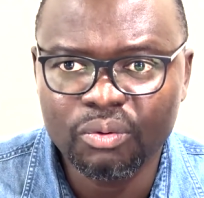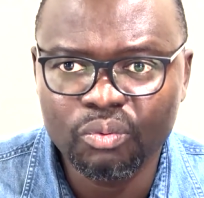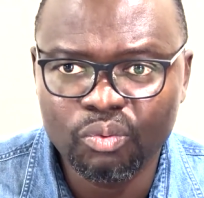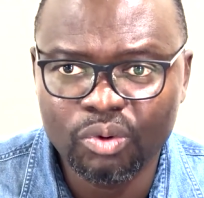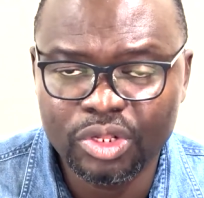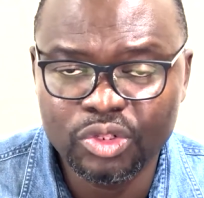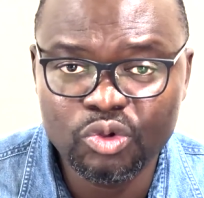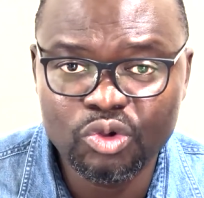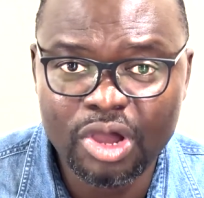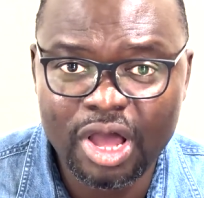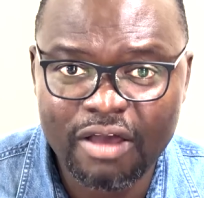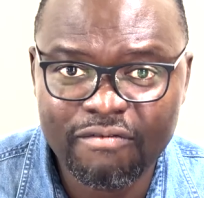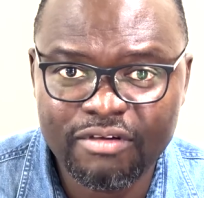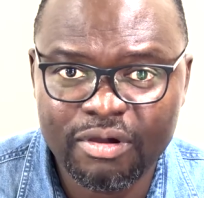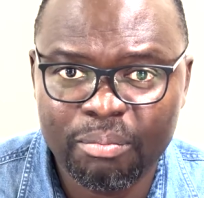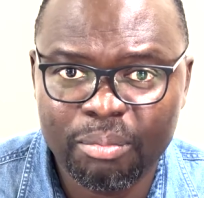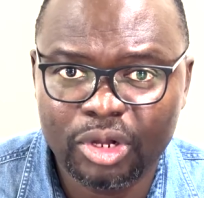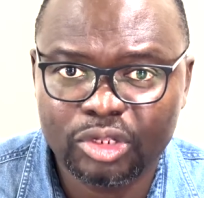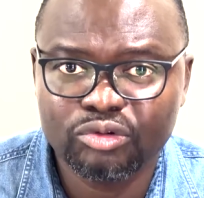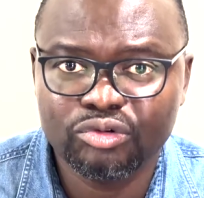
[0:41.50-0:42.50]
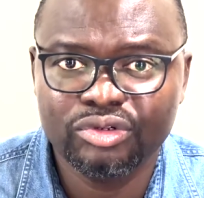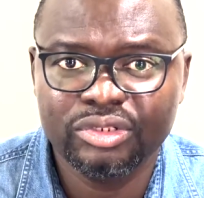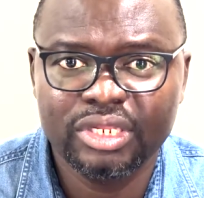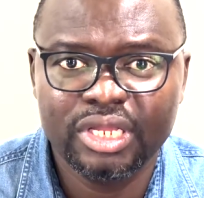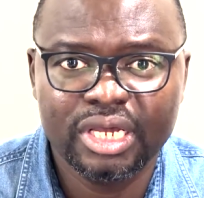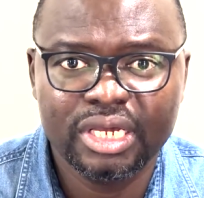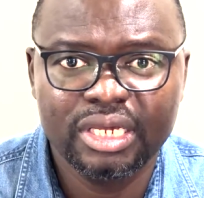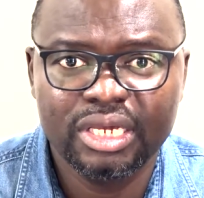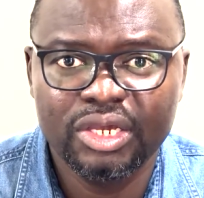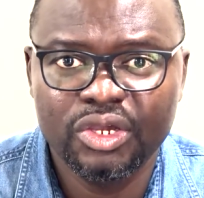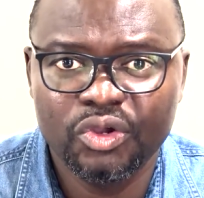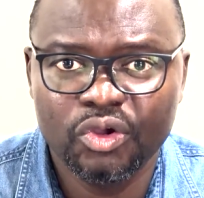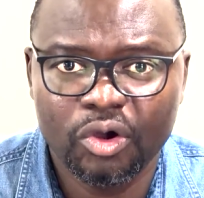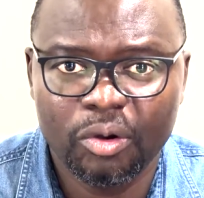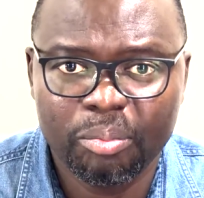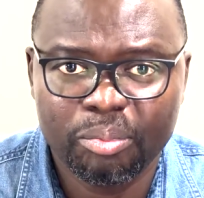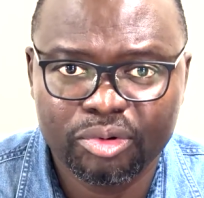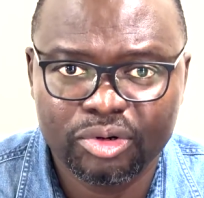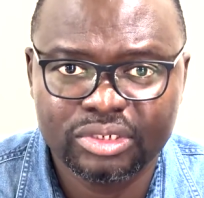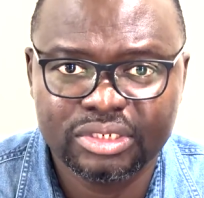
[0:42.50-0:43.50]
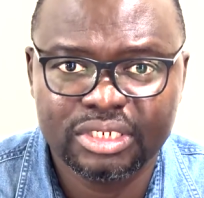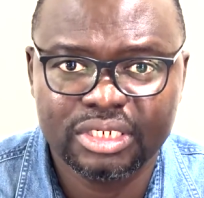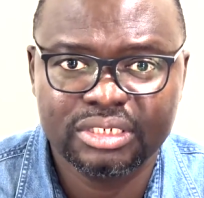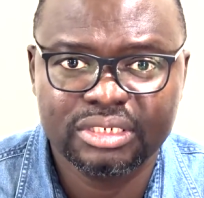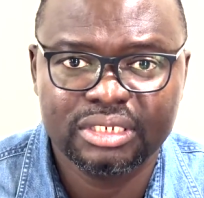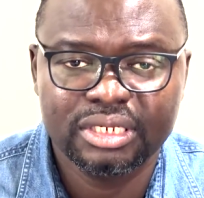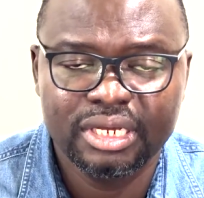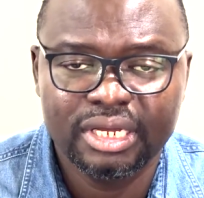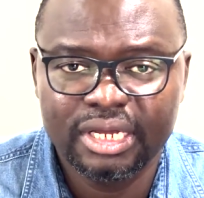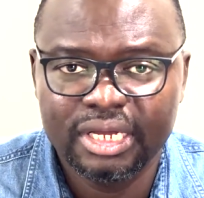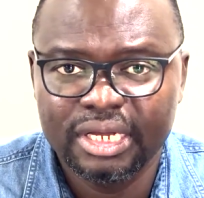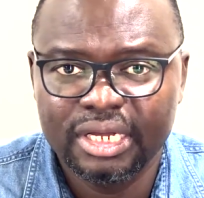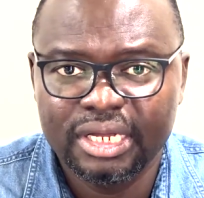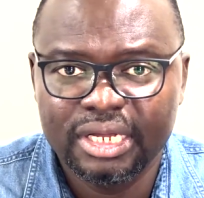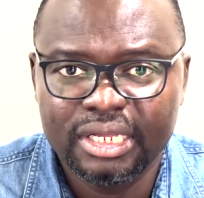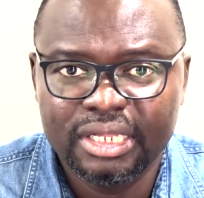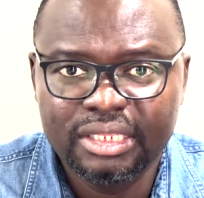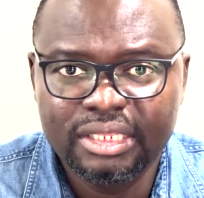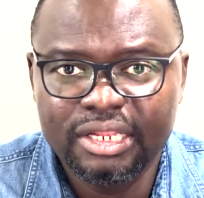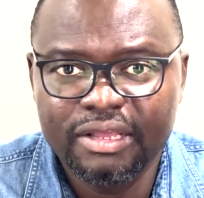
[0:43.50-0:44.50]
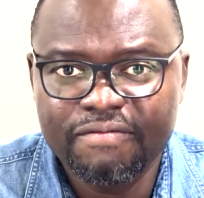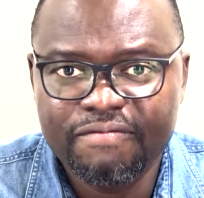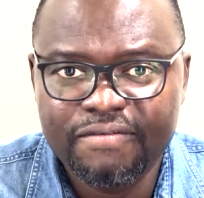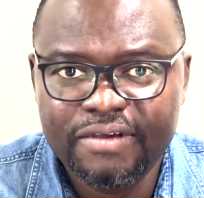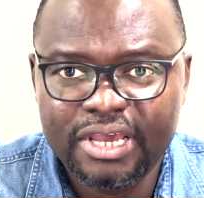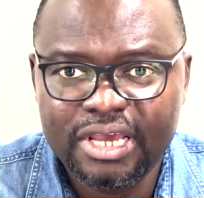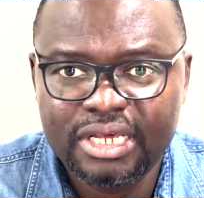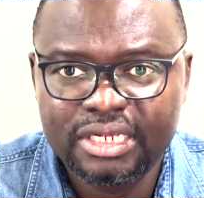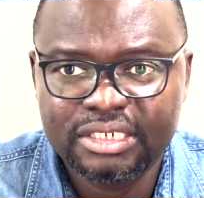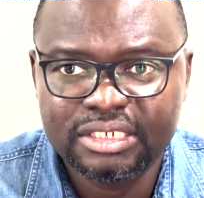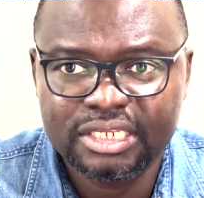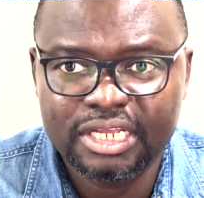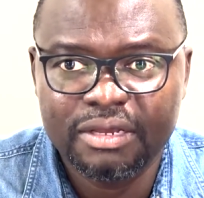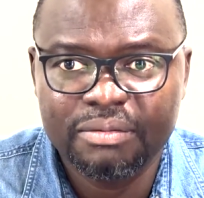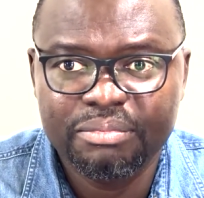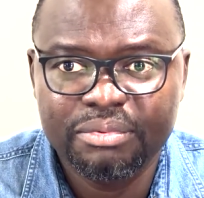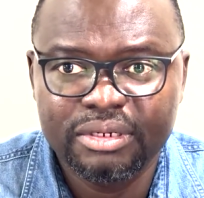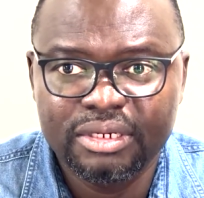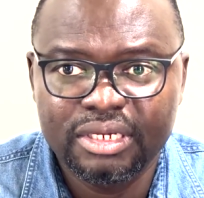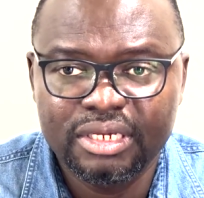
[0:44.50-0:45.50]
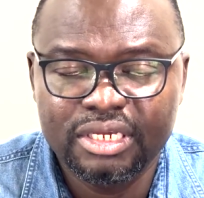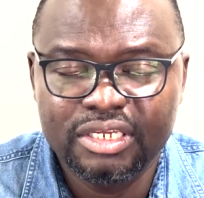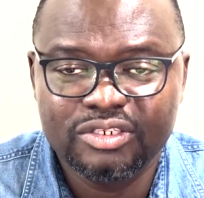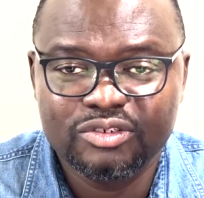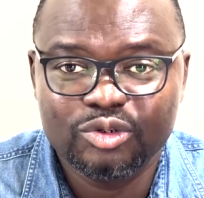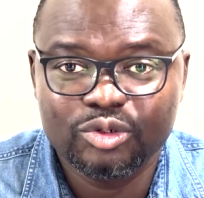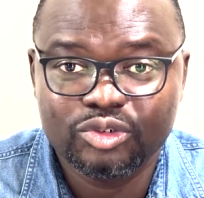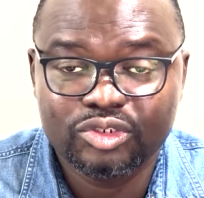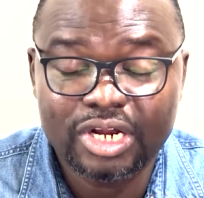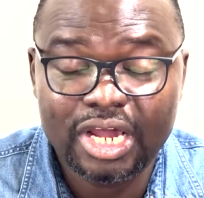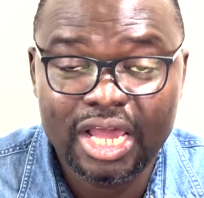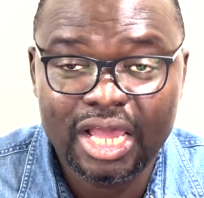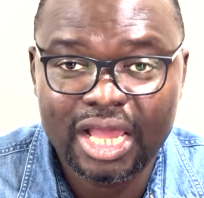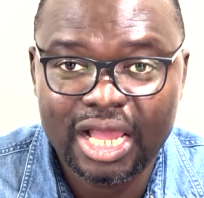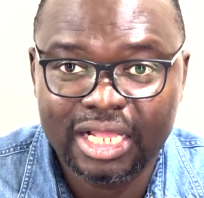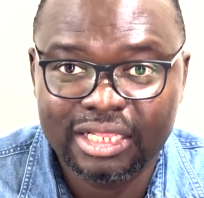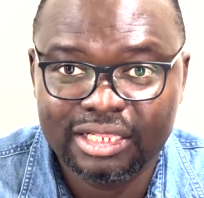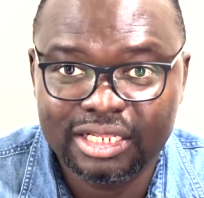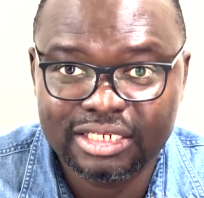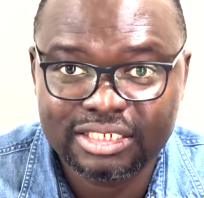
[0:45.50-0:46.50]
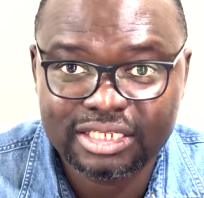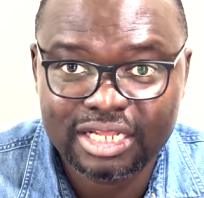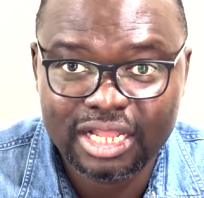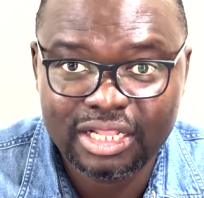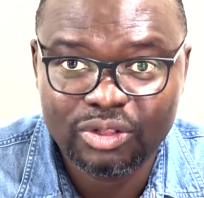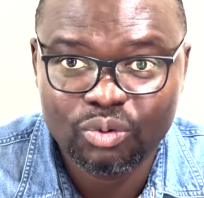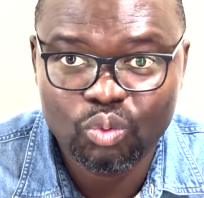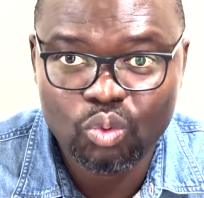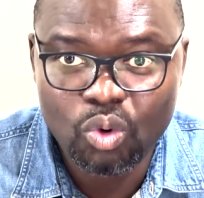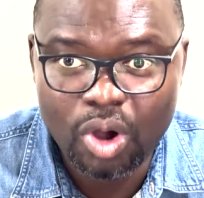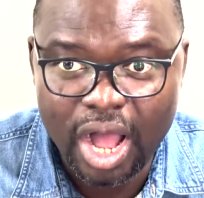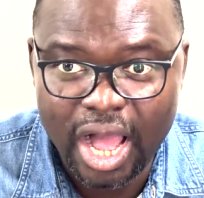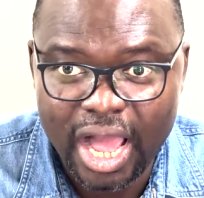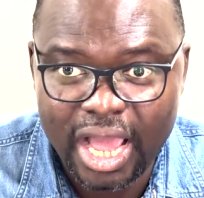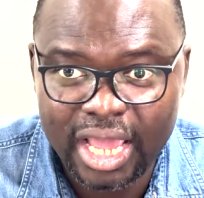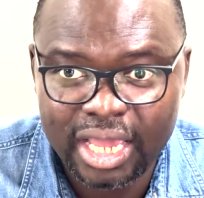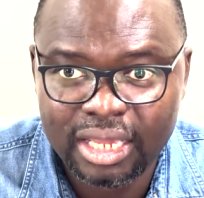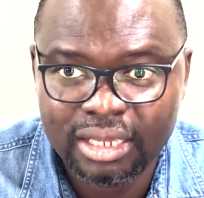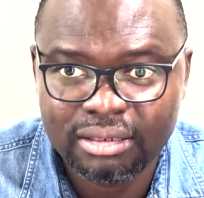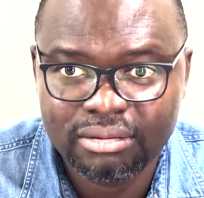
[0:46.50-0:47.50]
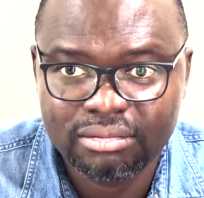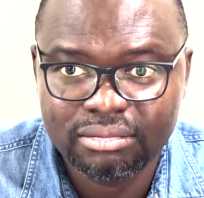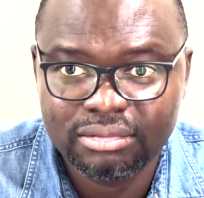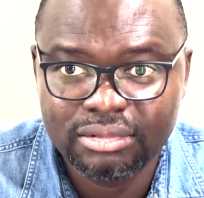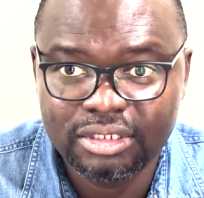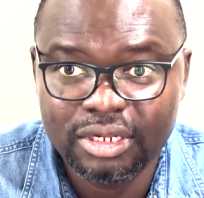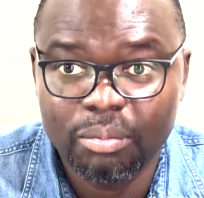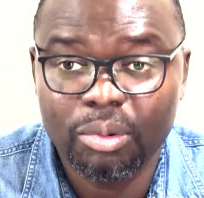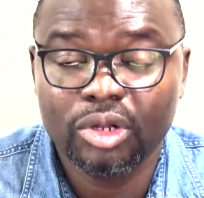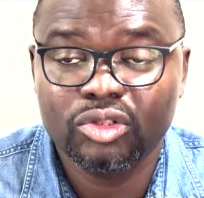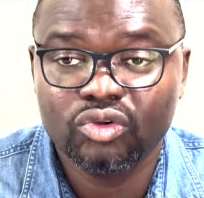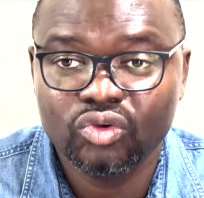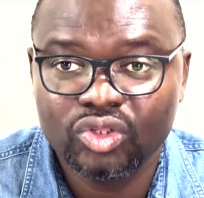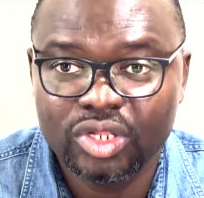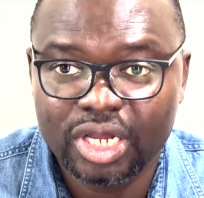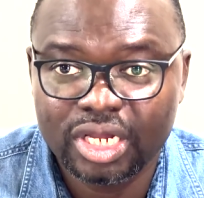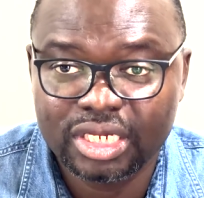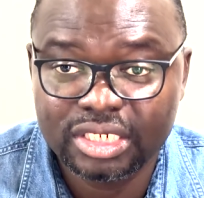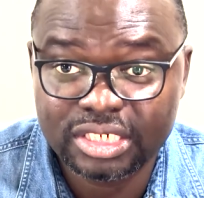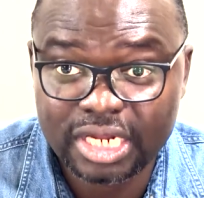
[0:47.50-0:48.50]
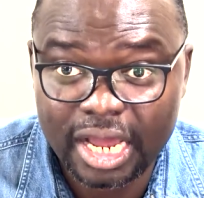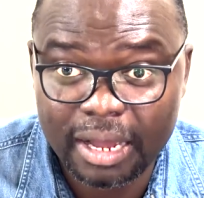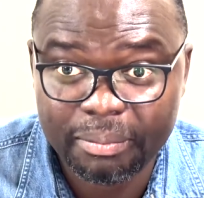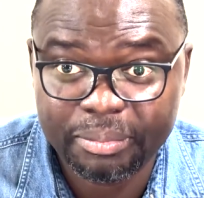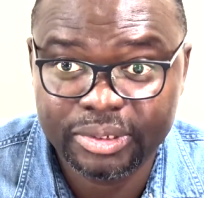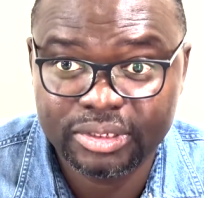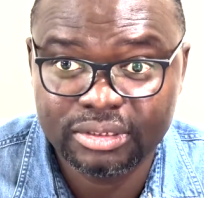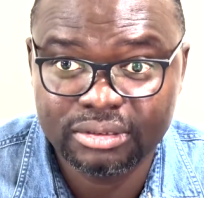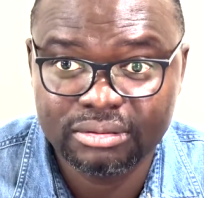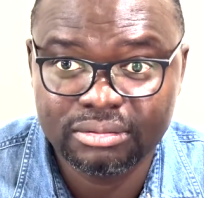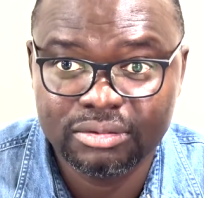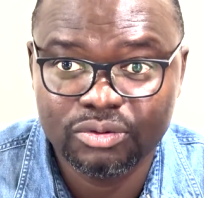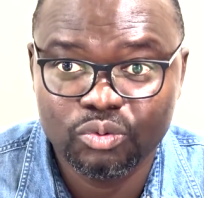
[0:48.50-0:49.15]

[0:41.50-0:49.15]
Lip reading: when you have a bottleneck in your process, the first step is to try and understand why the bottleneck is happening.